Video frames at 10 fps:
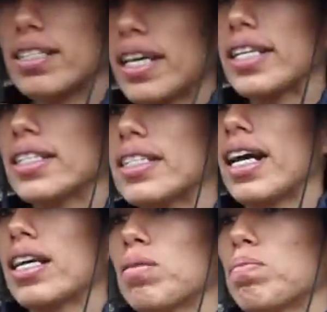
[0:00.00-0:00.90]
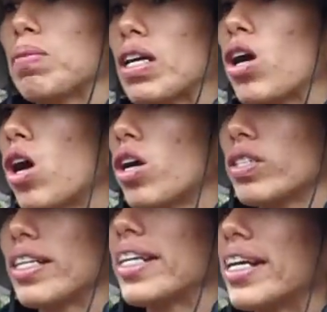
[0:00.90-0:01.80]
stay inside
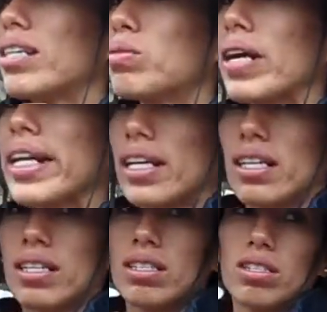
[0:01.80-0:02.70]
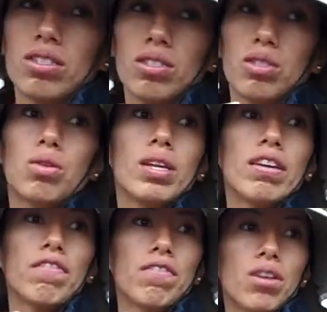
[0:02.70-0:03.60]
because they're not ready to
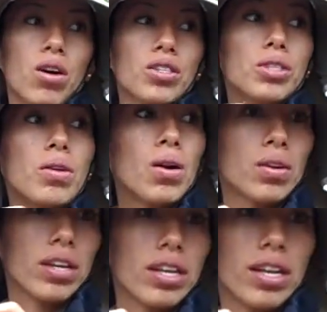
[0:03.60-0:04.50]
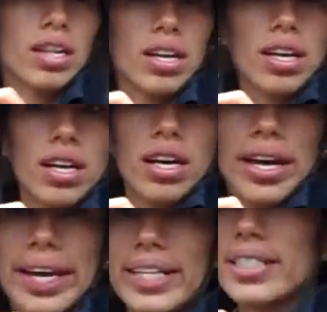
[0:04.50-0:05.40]
live on their own.
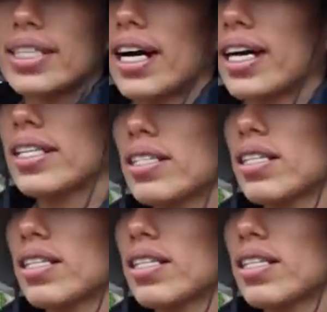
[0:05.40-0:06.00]
Inside,